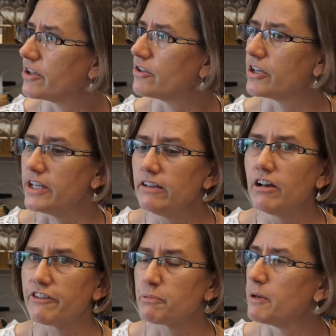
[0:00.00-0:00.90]
Yeah, the
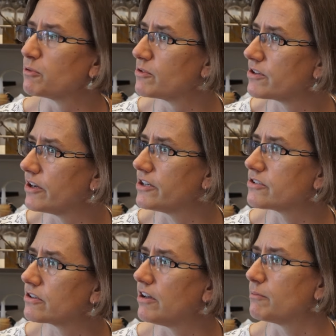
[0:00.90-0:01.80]
eLife paper was a
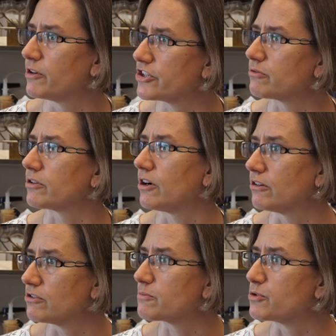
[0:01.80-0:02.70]
nice collaboration with
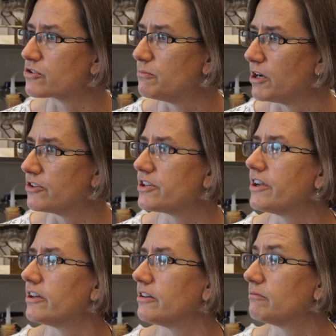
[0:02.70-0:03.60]
Carlos
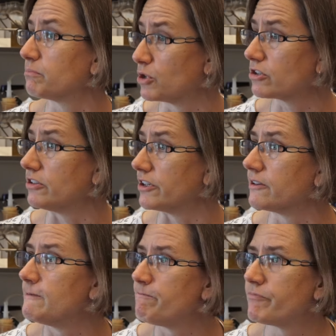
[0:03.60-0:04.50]
Bustamante at Berkeley.
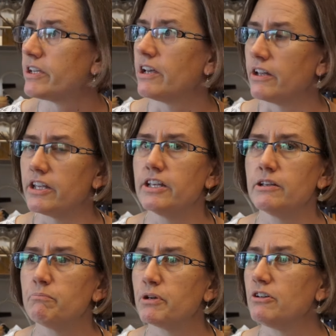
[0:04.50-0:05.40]
And
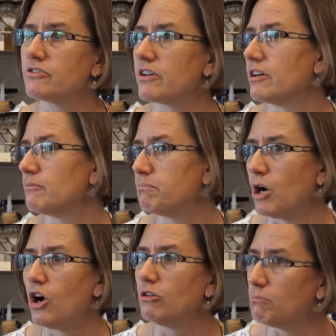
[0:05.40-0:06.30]
he built a
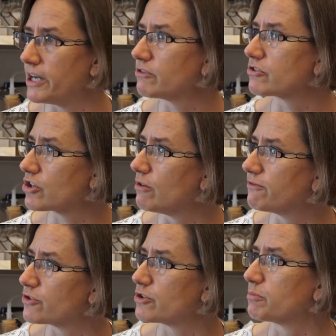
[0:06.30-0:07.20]
palm microscope
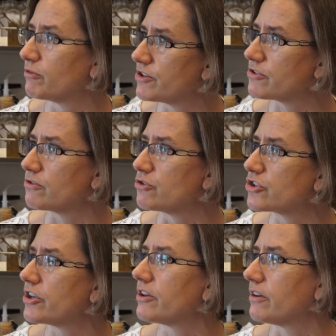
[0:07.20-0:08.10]
for super
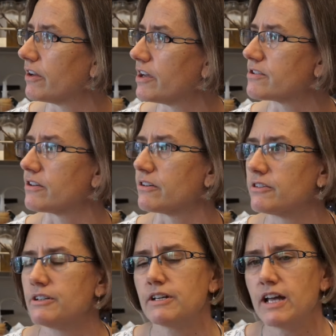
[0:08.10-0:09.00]
resolution and has an
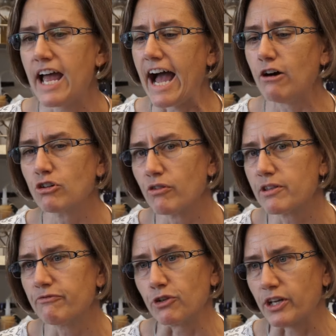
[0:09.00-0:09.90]

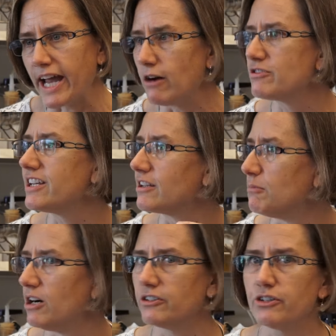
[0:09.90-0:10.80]
algorithm for counting the
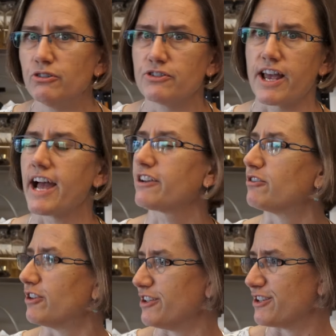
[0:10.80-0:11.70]
molecules
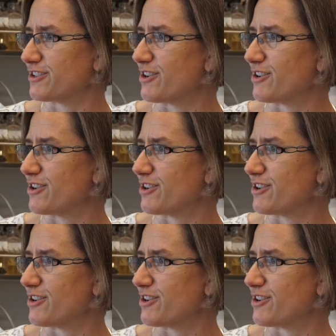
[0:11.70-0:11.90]
accurately.